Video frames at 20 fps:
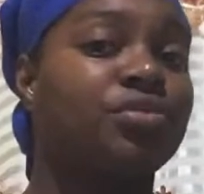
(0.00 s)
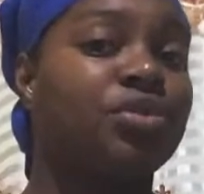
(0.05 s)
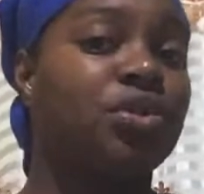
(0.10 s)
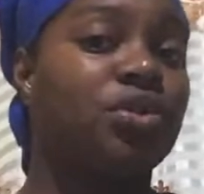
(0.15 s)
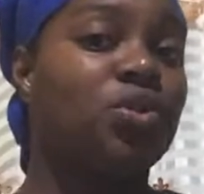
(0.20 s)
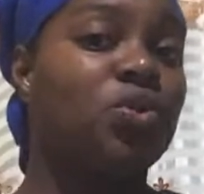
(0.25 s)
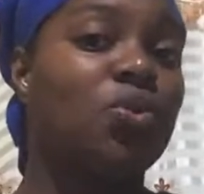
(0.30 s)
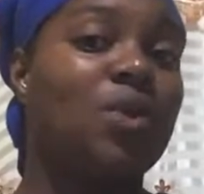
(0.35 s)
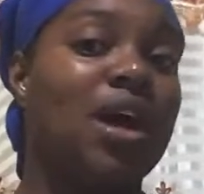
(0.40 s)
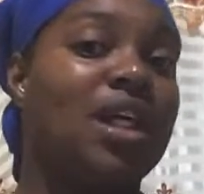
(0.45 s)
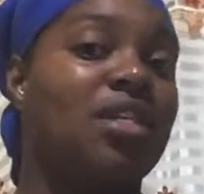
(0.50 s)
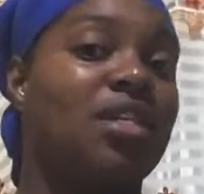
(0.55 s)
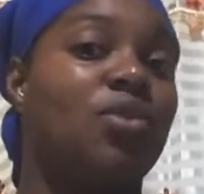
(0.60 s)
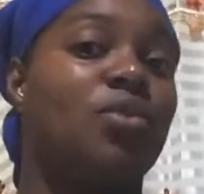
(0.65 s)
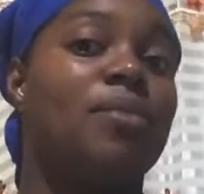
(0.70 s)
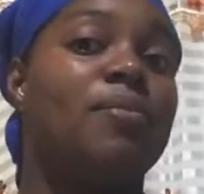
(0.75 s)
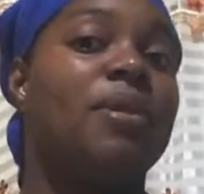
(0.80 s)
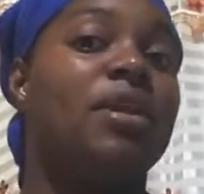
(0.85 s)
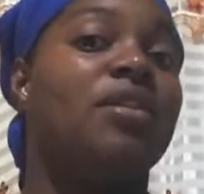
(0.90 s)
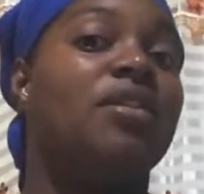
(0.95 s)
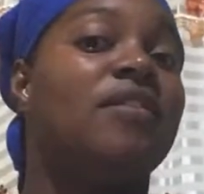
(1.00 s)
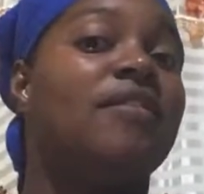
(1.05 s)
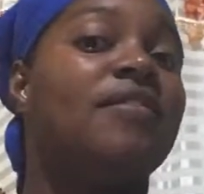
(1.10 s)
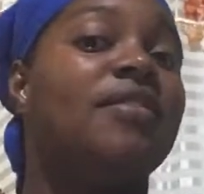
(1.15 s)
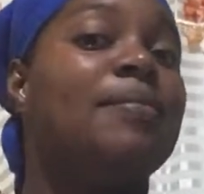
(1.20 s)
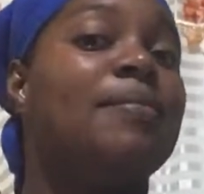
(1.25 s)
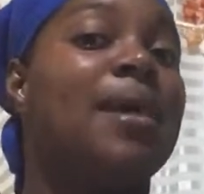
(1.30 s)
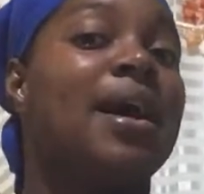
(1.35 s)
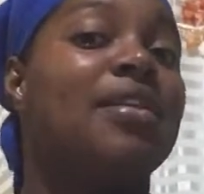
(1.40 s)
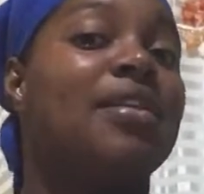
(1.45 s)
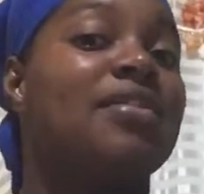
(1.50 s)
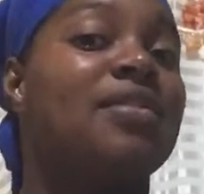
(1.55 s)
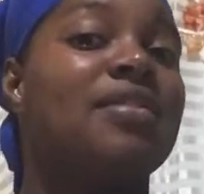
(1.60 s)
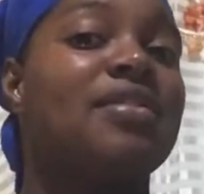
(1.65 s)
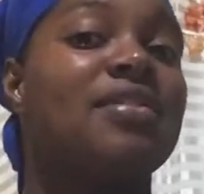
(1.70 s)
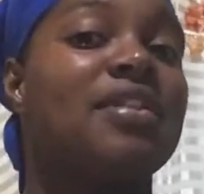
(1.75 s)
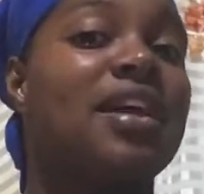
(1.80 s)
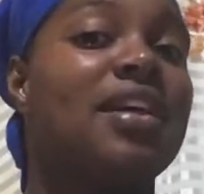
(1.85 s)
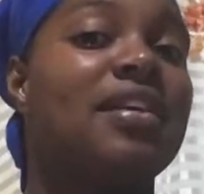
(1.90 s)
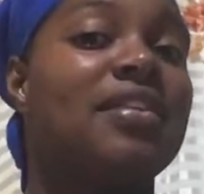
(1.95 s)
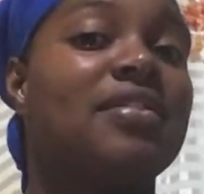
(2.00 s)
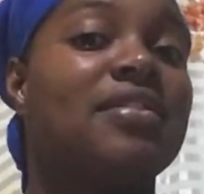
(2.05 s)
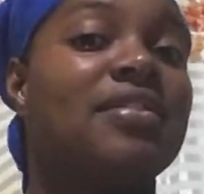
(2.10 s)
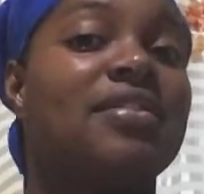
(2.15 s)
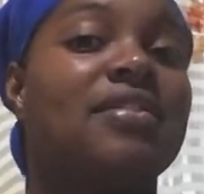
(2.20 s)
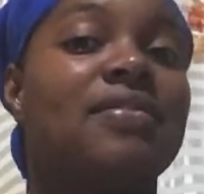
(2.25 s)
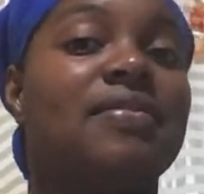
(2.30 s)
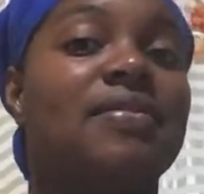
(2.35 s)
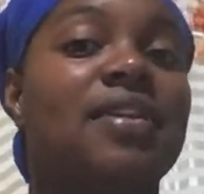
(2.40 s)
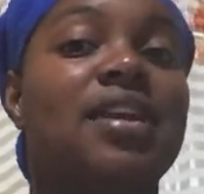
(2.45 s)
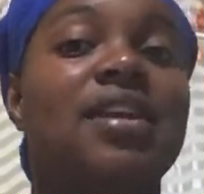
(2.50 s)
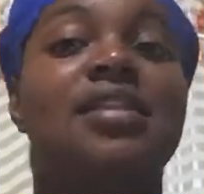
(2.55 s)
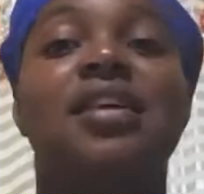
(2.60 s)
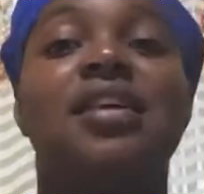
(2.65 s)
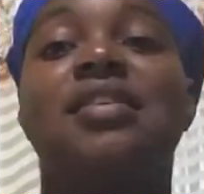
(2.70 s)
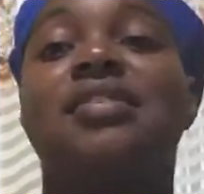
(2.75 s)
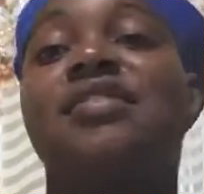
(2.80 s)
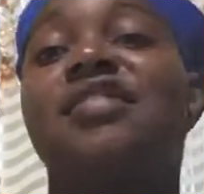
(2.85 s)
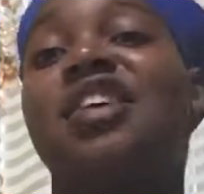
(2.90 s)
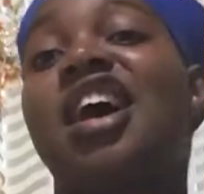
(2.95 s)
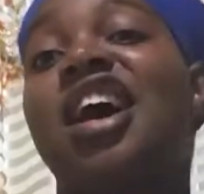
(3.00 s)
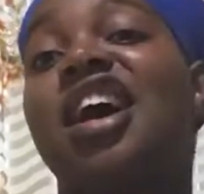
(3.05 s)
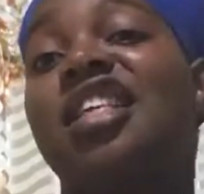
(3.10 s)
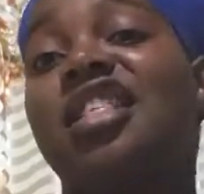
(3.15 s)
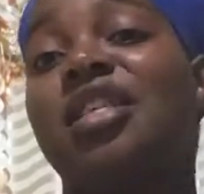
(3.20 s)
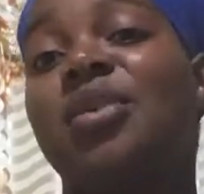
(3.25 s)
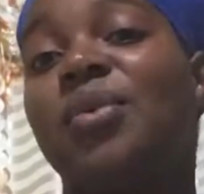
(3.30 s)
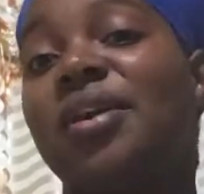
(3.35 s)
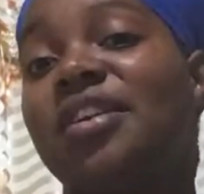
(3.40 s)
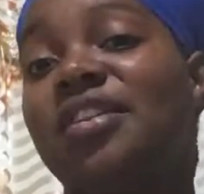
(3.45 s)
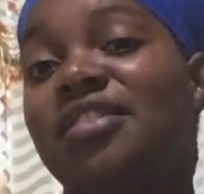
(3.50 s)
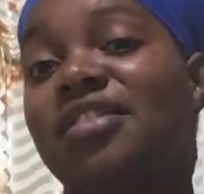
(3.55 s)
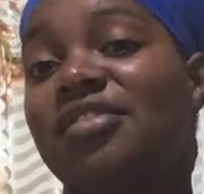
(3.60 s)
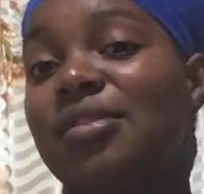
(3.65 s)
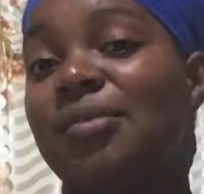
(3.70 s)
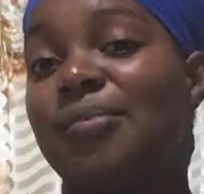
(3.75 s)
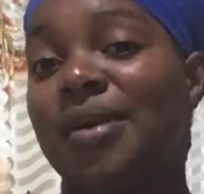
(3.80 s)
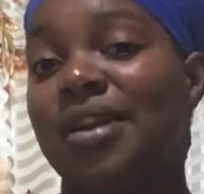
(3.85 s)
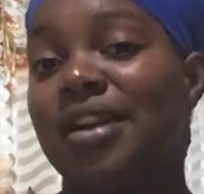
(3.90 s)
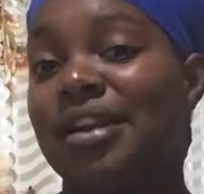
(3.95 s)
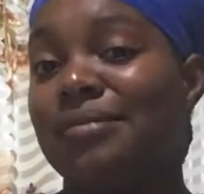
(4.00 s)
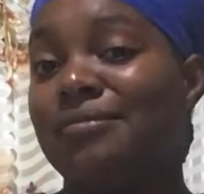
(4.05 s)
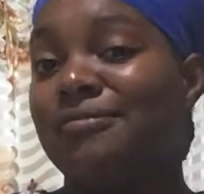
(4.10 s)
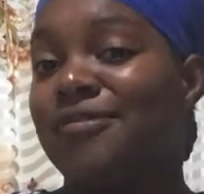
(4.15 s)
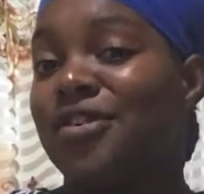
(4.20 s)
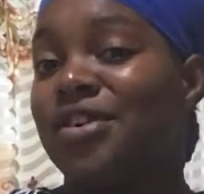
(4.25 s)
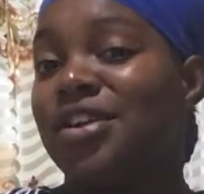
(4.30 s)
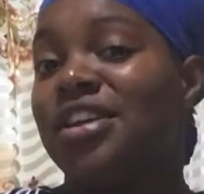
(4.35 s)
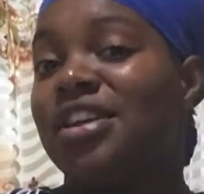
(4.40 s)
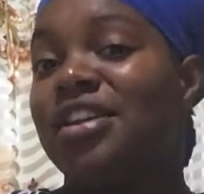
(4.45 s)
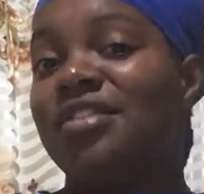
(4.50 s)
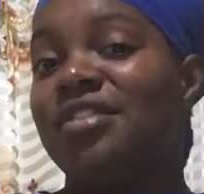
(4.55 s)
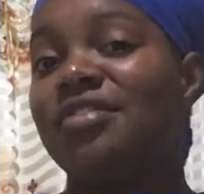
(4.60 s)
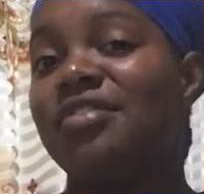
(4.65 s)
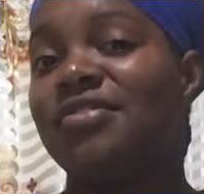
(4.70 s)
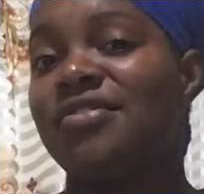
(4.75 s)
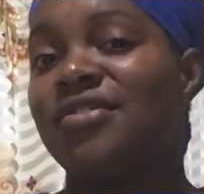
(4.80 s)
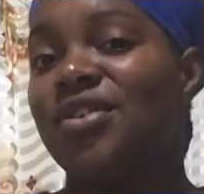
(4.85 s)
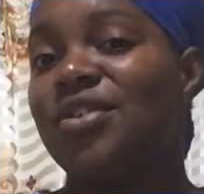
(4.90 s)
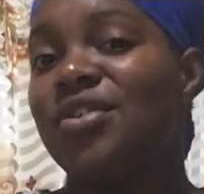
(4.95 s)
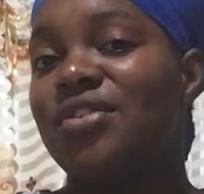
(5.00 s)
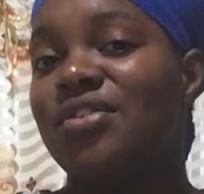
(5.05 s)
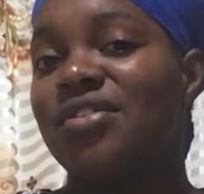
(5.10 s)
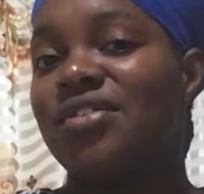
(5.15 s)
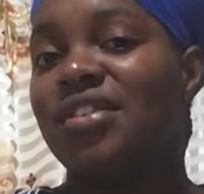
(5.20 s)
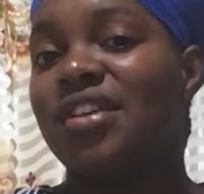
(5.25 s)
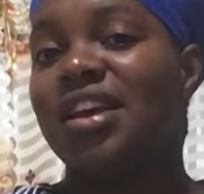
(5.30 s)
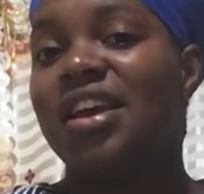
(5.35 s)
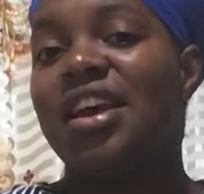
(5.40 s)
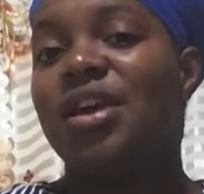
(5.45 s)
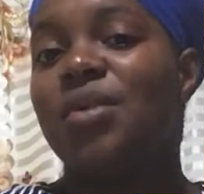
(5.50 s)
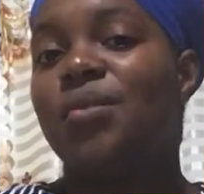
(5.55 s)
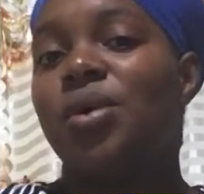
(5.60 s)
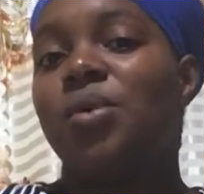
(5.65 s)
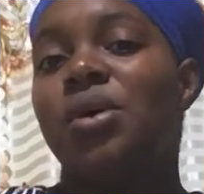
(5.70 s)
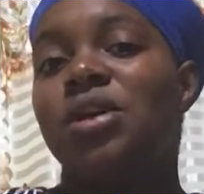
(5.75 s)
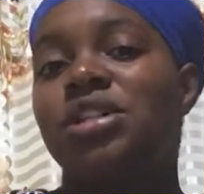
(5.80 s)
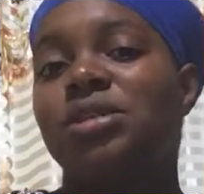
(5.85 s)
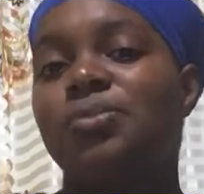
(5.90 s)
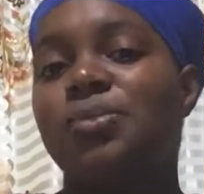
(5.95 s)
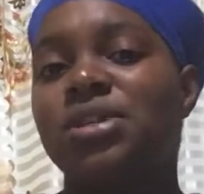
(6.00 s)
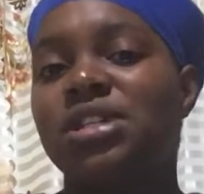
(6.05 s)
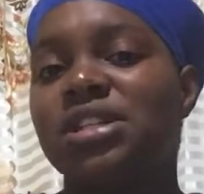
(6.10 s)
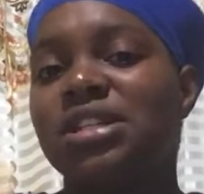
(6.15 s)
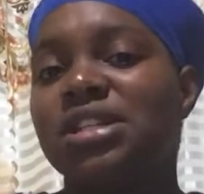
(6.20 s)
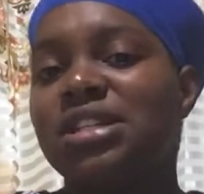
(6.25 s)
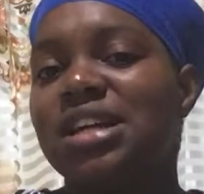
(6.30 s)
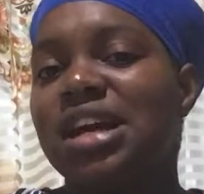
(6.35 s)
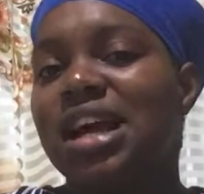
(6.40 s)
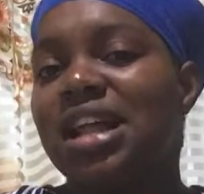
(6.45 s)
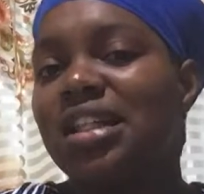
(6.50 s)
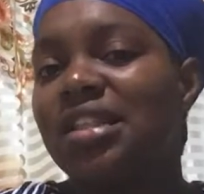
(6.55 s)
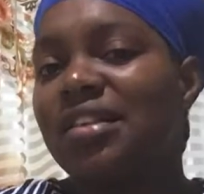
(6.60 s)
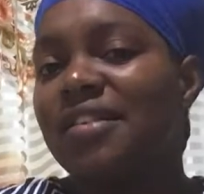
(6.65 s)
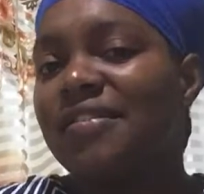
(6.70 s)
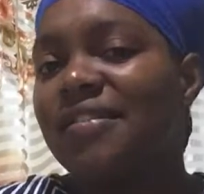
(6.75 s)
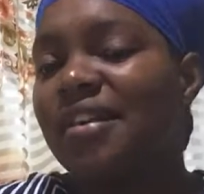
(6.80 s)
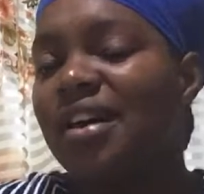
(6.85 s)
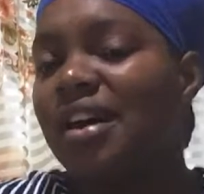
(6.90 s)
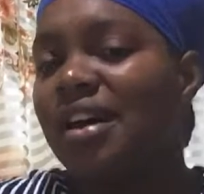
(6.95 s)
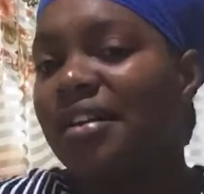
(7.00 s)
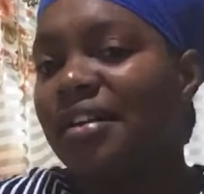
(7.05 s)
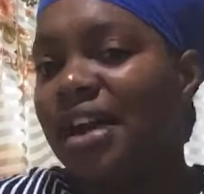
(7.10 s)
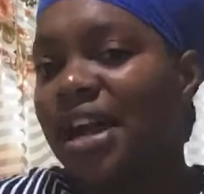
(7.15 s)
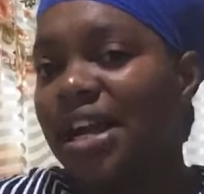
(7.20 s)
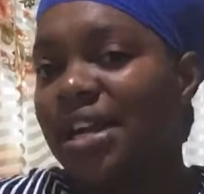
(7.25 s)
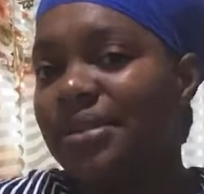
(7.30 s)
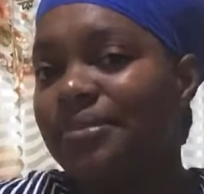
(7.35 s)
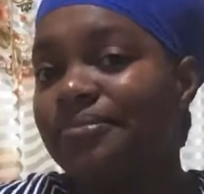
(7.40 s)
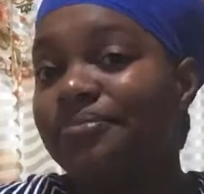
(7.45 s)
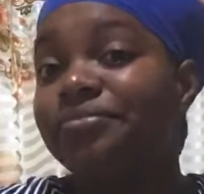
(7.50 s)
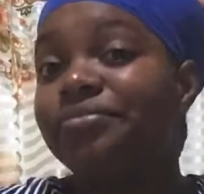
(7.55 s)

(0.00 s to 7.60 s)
do as our beloved master says. He says to cast our cares upon him, for he cares for us. We want to put it in the hands of God, right?